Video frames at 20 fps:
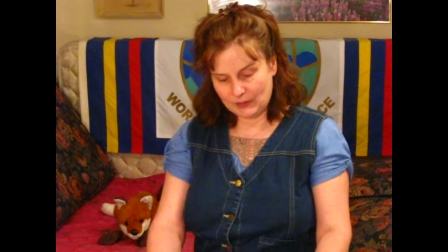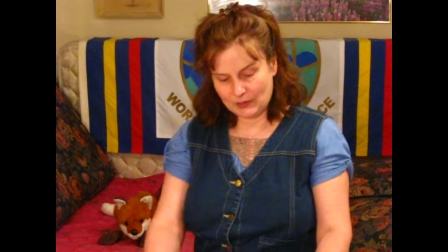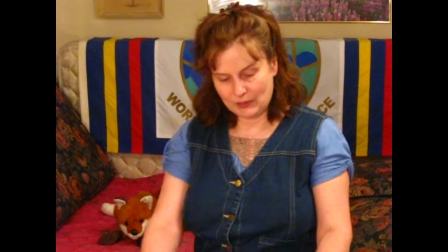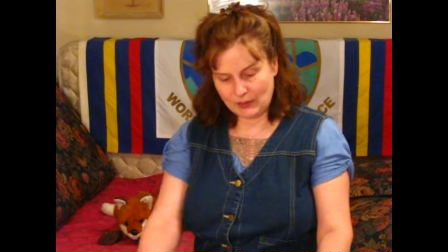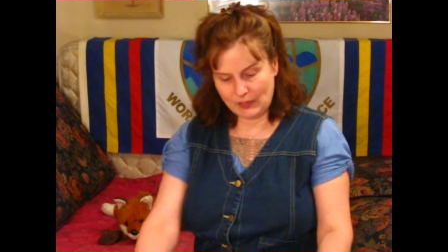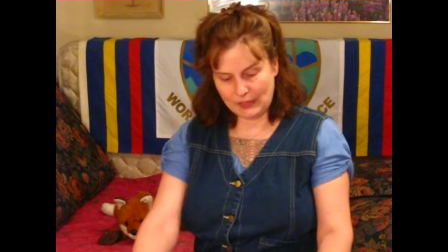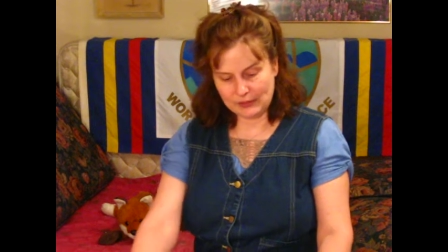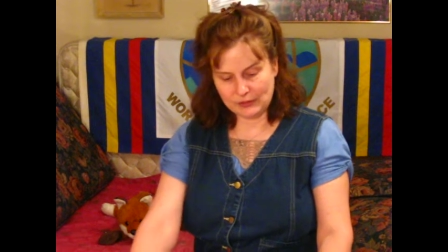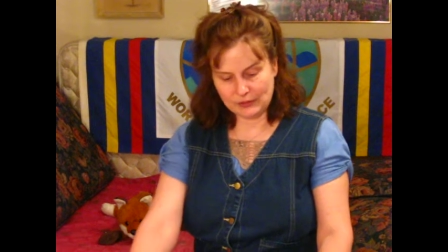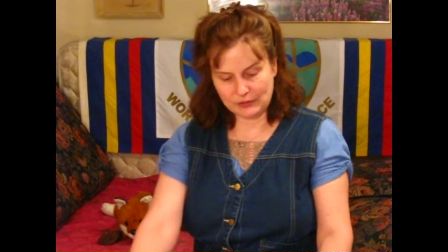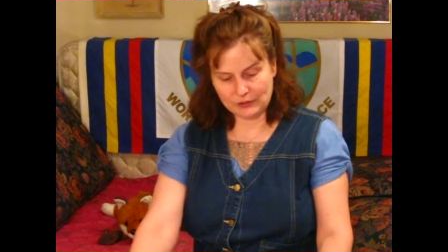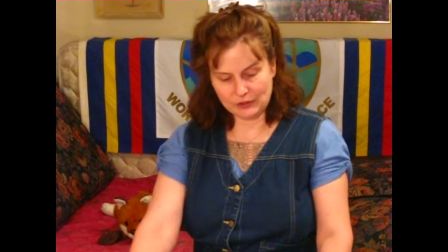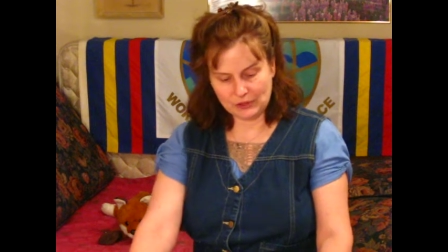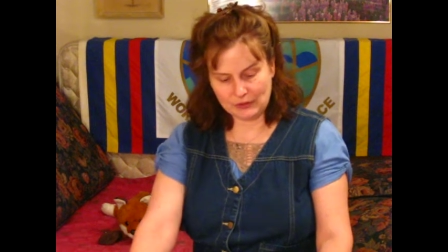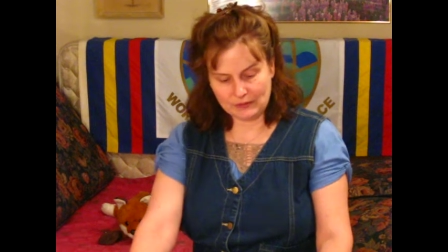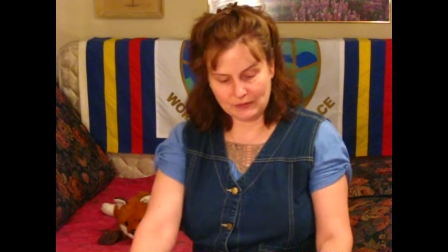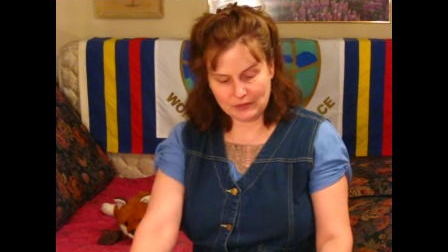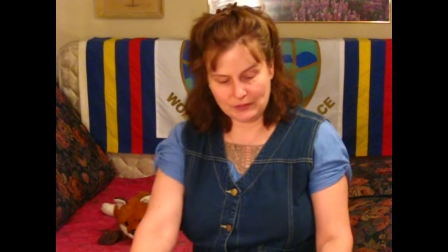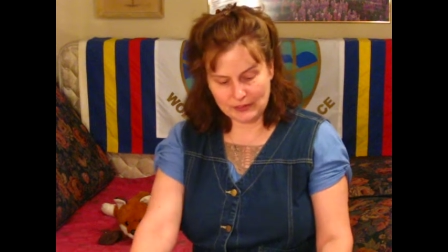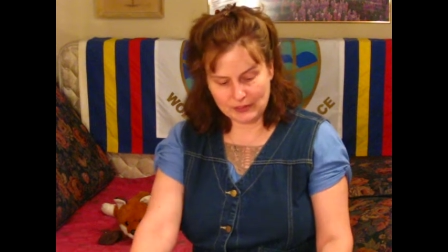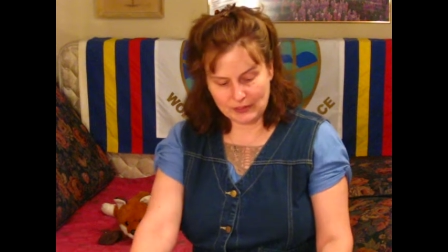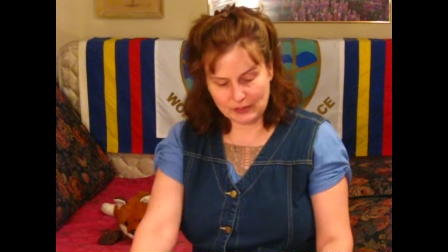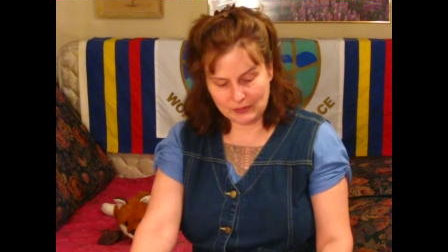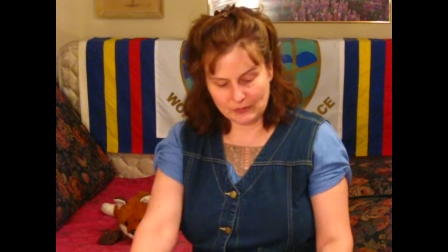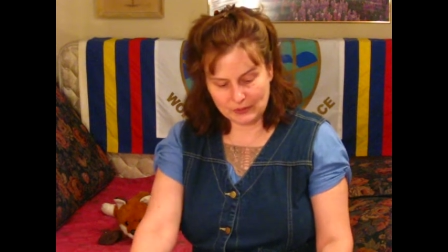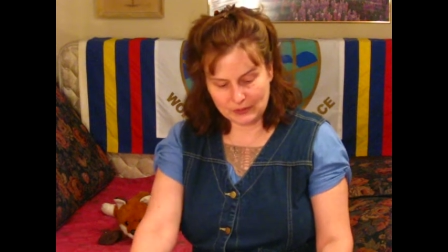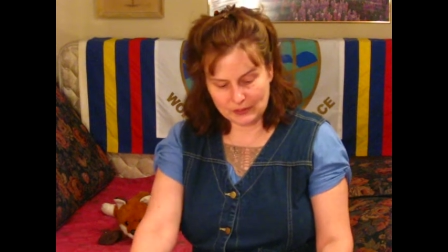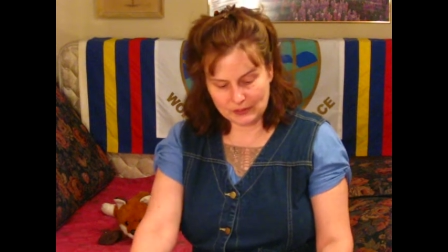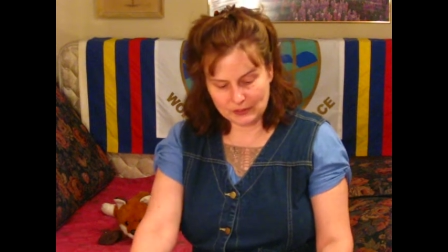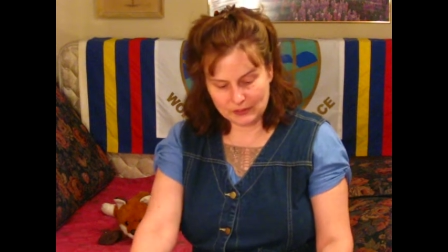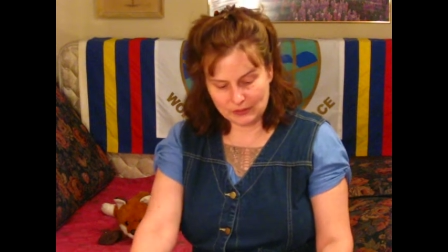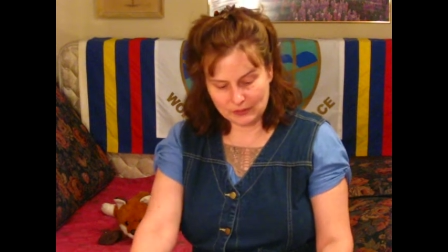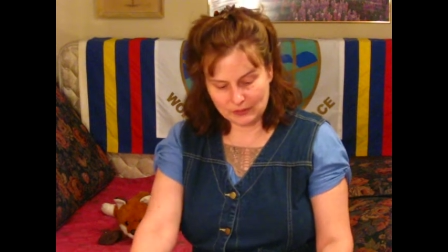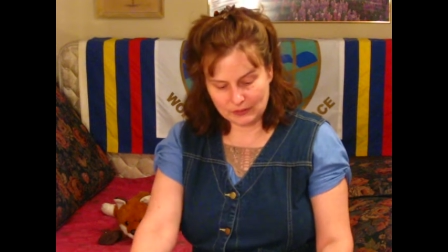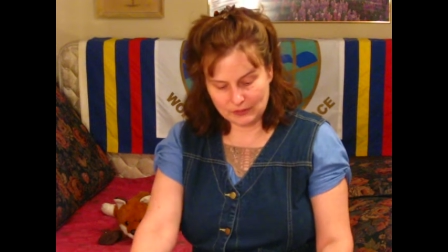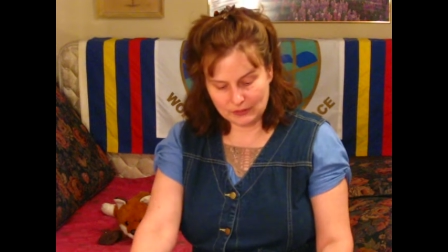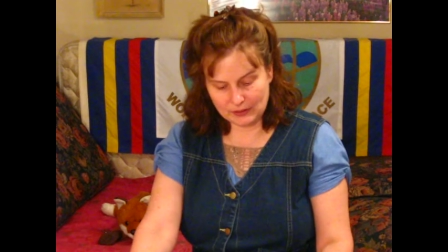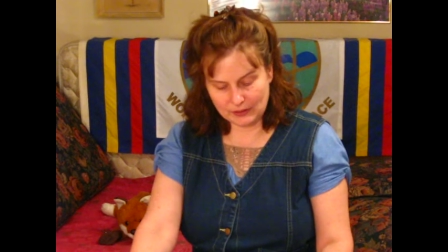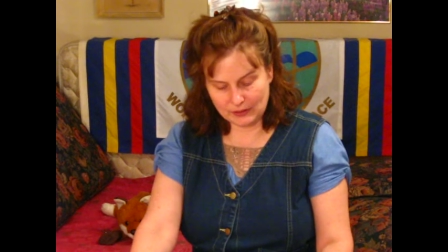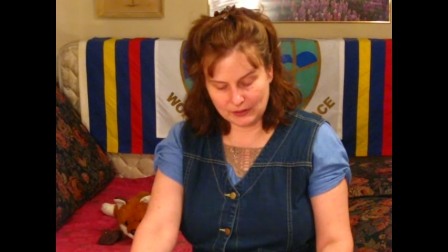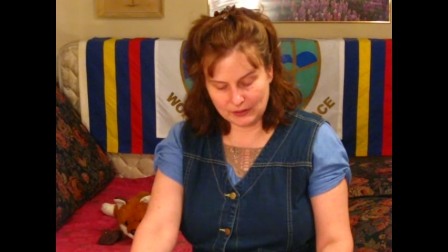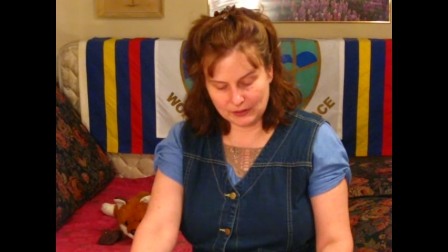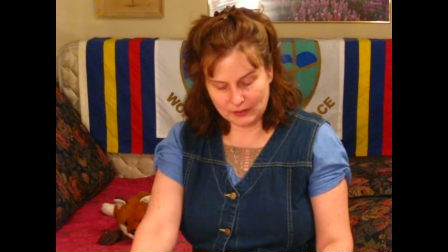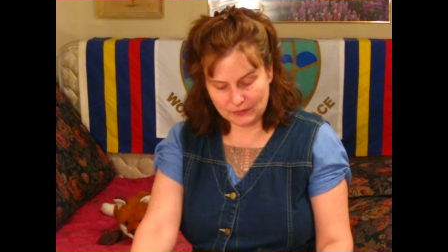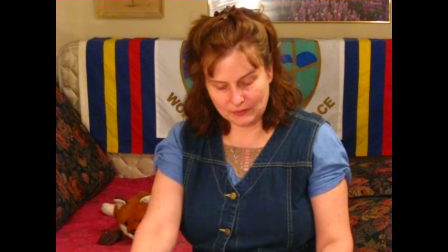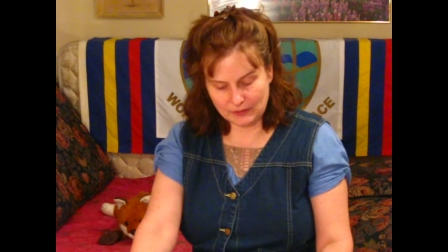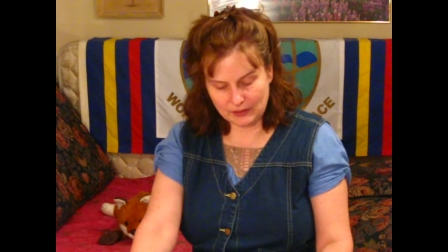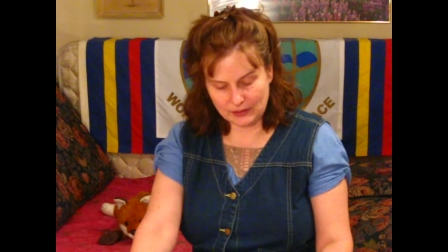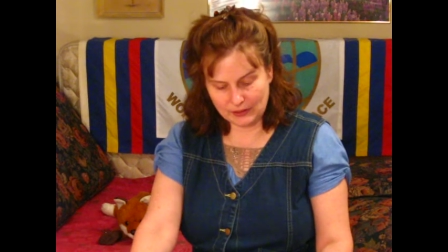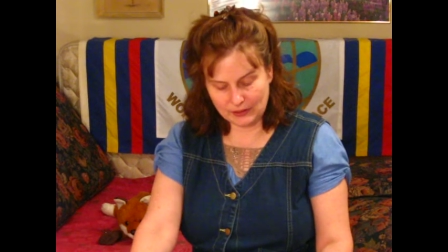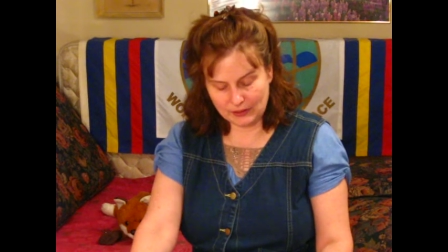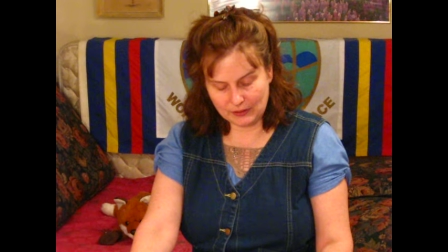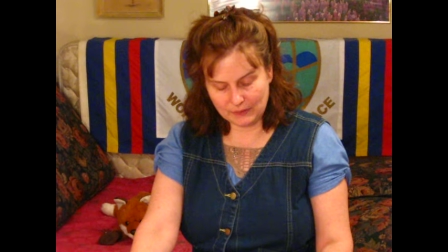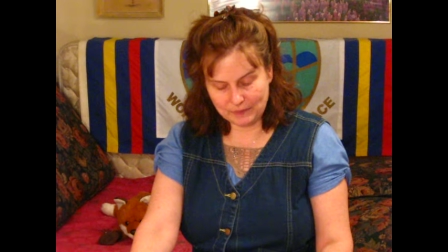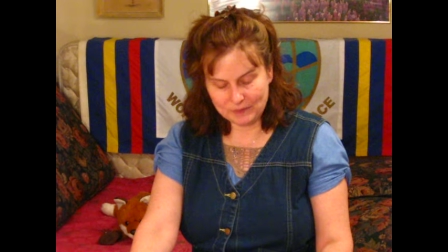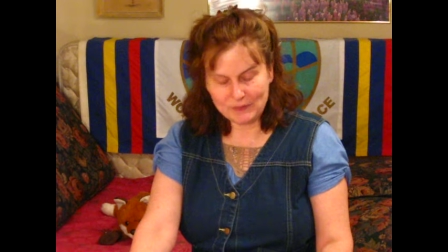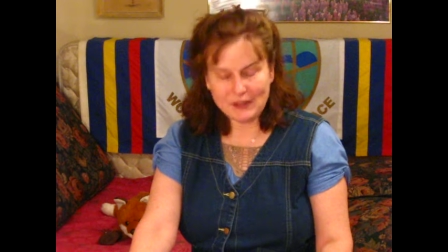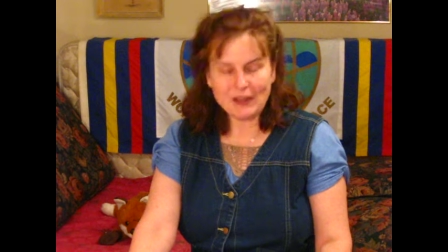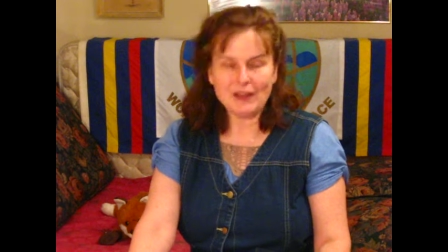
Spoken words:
I told you everything I wanted to in this video.